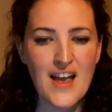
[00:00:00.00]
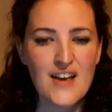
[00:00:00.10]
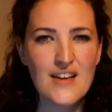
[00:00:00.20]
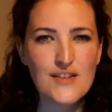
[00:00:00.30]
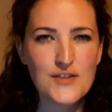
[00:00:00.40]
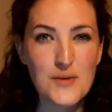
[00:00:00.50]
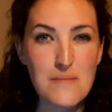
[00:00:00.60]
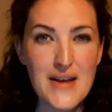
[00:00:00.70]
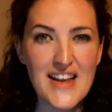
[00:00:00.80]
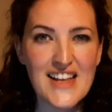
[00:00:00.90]
So to
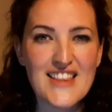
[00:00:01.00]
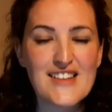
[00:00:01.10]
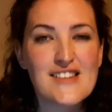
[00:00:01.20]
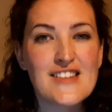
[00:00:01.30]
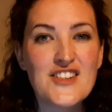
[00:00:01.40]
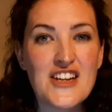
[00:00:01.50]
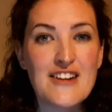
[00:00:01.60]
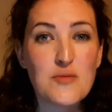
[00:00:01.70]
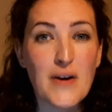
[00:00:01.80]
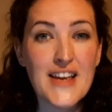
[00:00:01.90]
me, this is
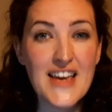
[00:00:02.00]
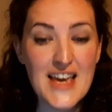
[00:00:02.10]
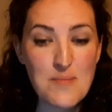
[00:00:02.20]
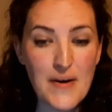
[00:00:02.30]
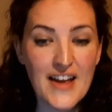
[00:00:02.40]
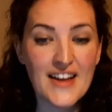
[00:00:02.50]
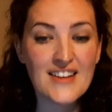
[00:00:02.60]
achieved by keeping